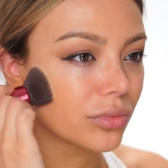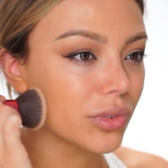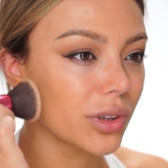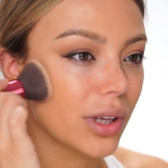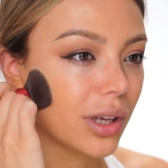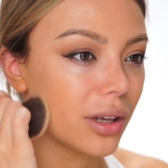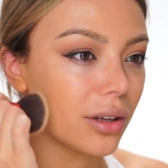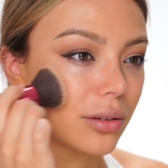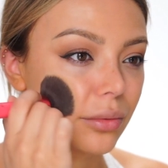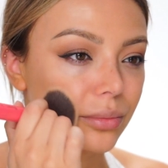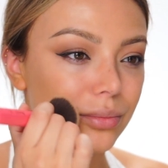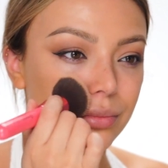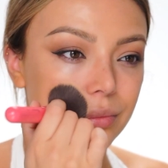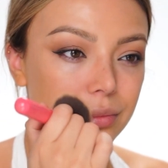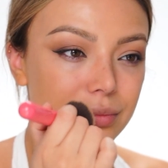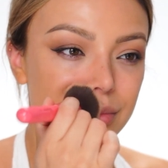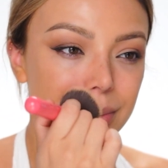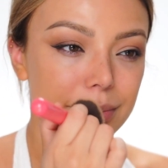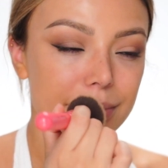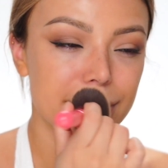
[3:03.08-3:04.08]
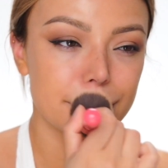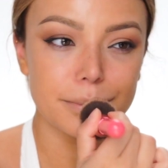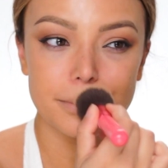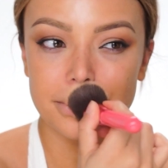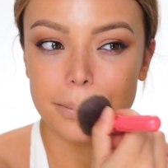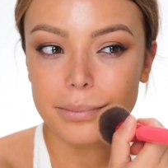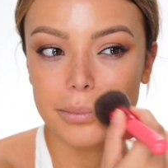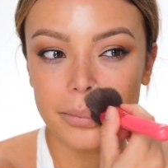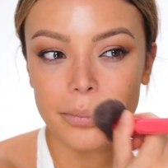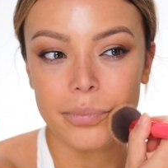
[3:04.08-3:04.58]
Okay.
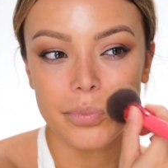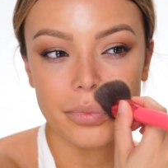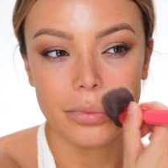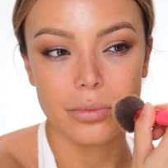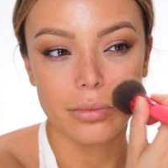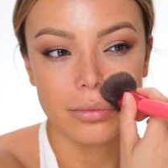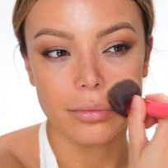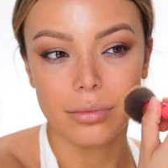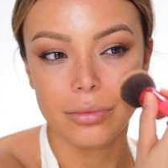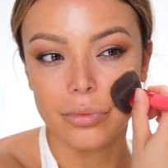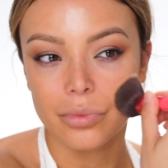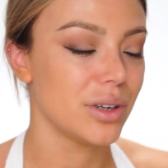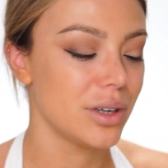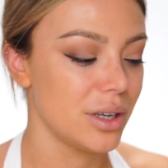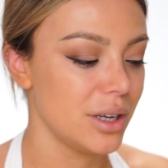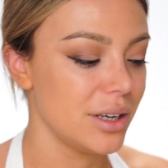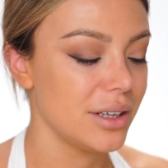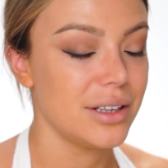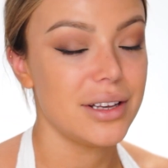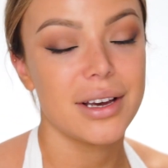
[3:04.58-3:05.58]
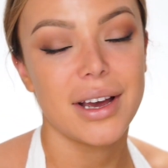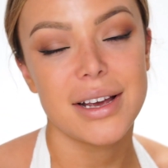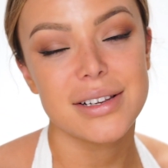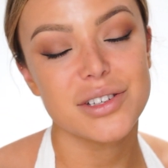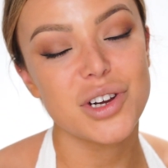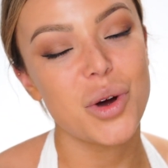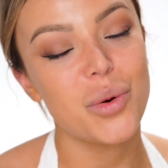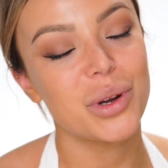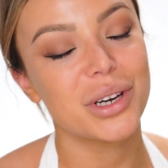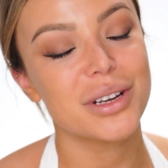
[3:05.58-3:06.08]
You
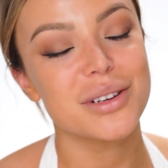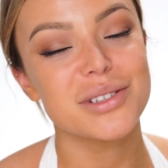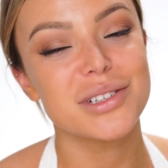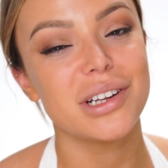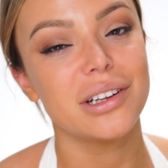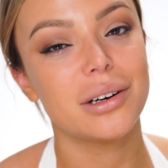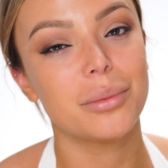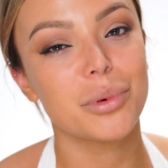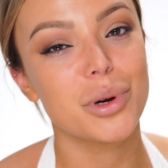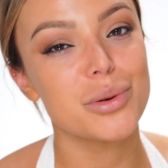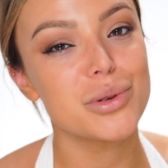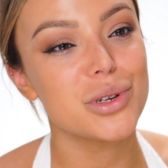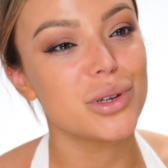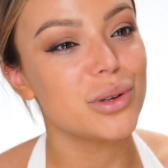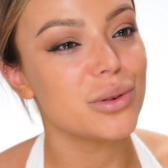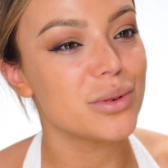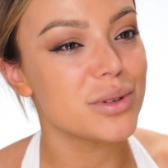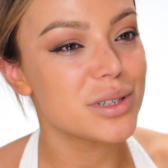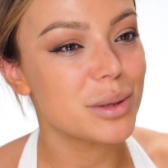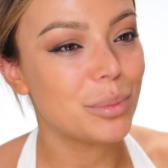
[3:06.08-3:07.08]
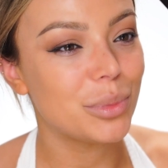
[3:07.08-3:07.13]
guys know what concealer I'm going to use.